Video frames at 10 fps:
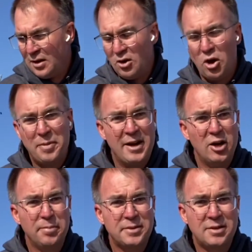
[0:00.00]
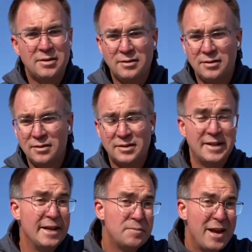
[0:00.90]
hope that helps.
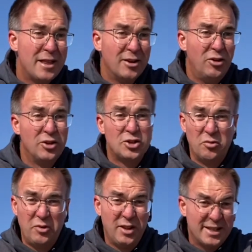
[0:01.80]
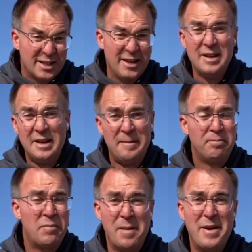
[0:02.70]
Today's May 3rd, so realistically,
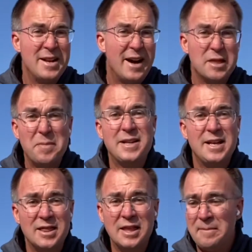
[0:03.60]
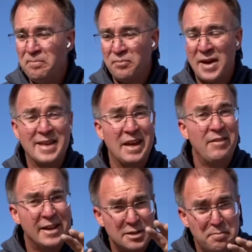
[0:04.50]
by May 9th, May 10th, I think
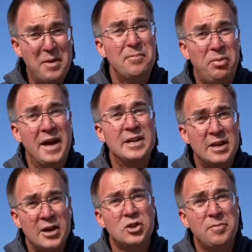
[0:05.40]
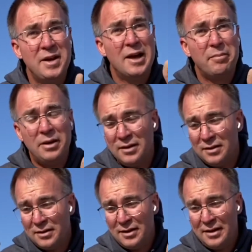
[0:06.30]
everything that's been planted should be up.
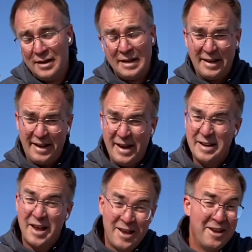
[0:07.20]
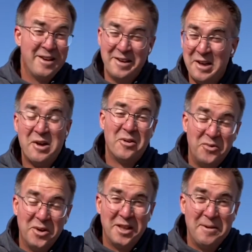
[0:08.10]
And
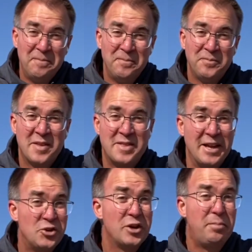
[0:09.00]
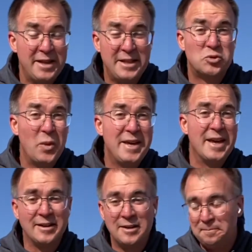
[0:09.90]
really, things you're gonna plant this
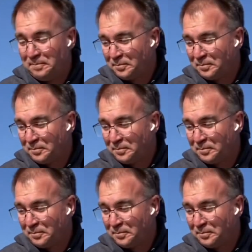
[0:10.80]
weekend,